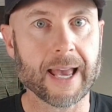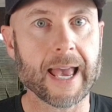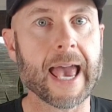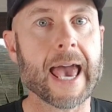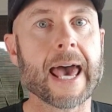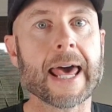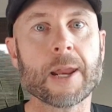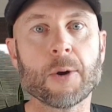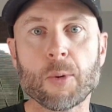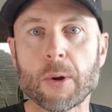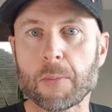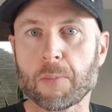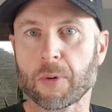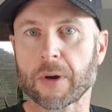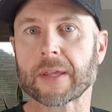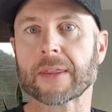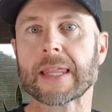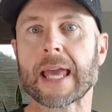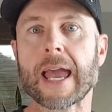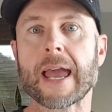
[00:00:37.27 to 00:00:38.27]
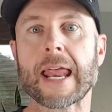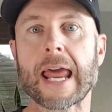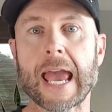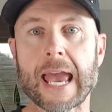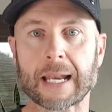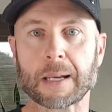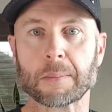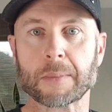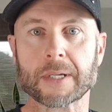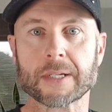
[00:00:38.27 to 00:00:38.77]
how do we bring that
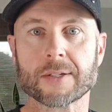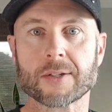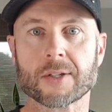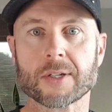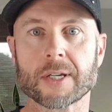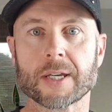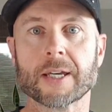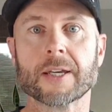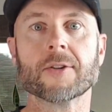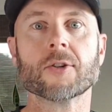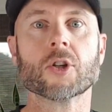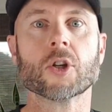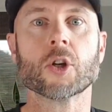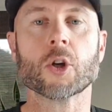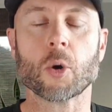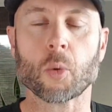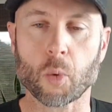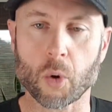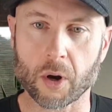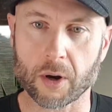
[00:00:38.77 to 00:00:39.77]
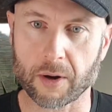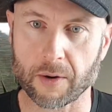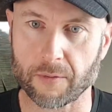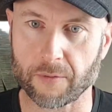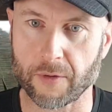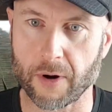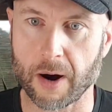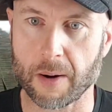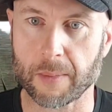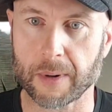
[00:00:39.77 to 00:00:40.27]
element into your work
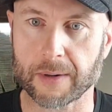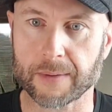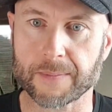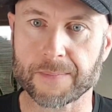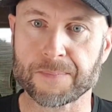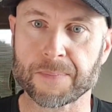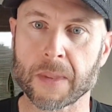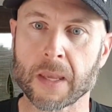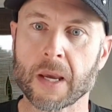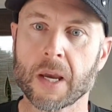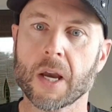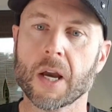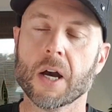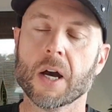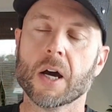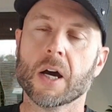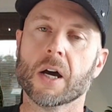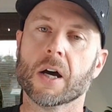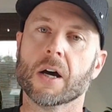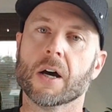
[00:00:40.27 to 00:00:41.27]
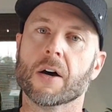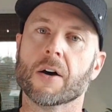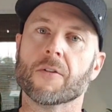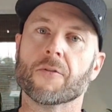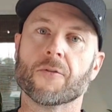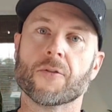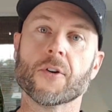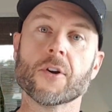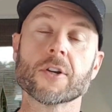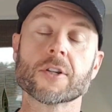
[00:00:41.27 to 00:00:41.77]
environment?
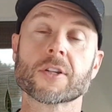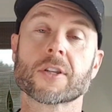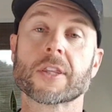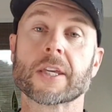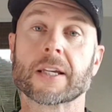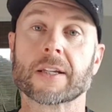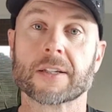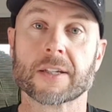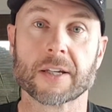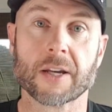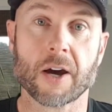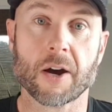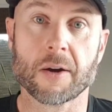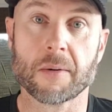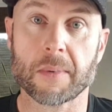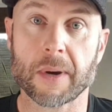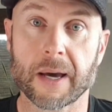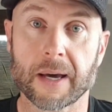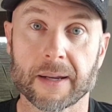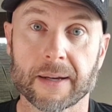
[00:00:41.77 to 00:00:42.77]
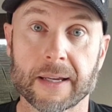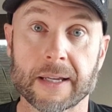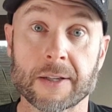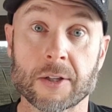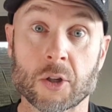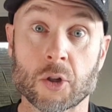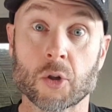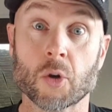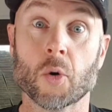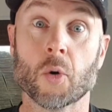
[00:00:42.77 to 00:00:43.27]
First thing to know about
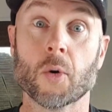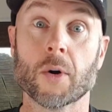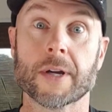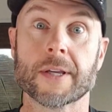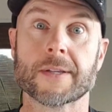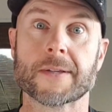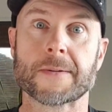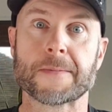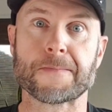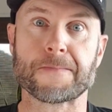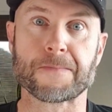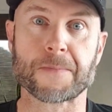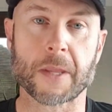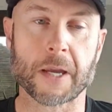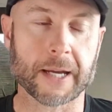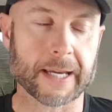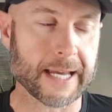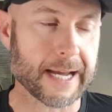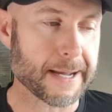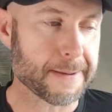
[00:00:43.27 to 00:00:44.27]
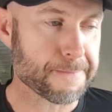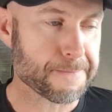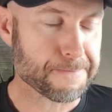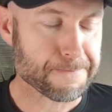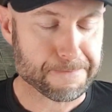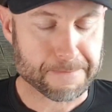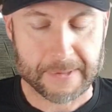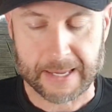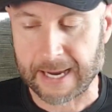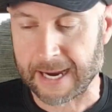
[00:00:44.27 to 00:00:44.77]
is noise, okay?
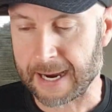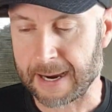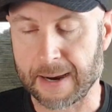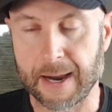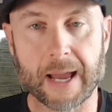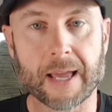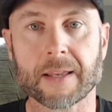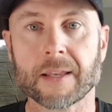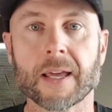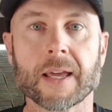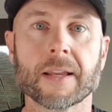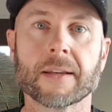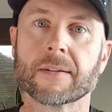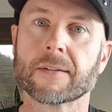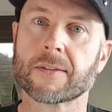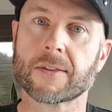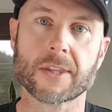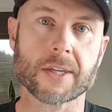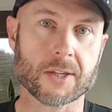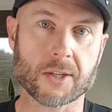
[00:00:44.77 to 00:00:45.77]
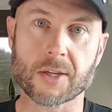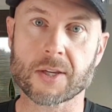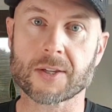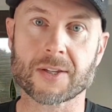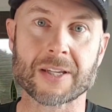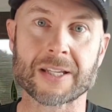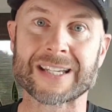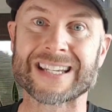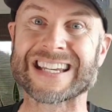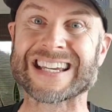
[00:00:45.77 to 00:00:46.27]
And this
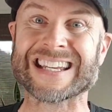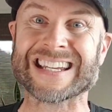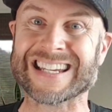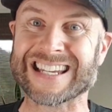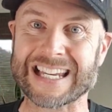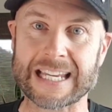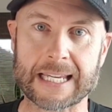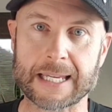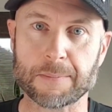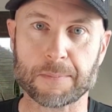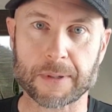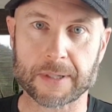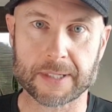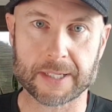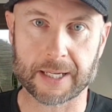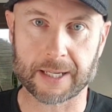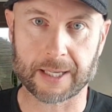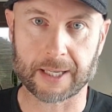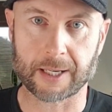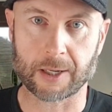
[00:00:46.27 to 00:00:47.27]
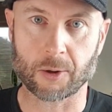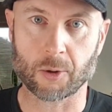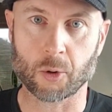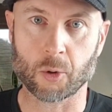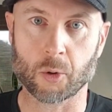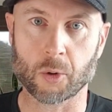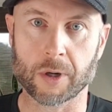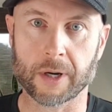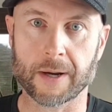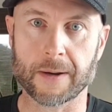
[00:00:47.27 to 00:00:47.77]
isn't in any particular
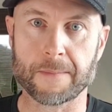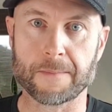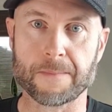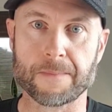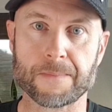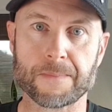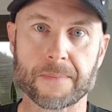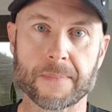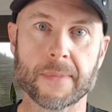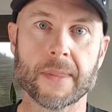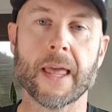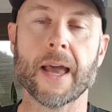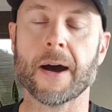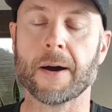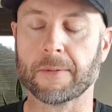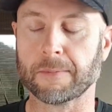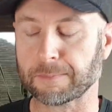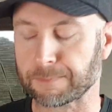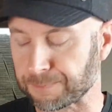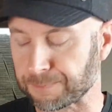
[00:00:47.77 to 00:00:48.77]
order. Now,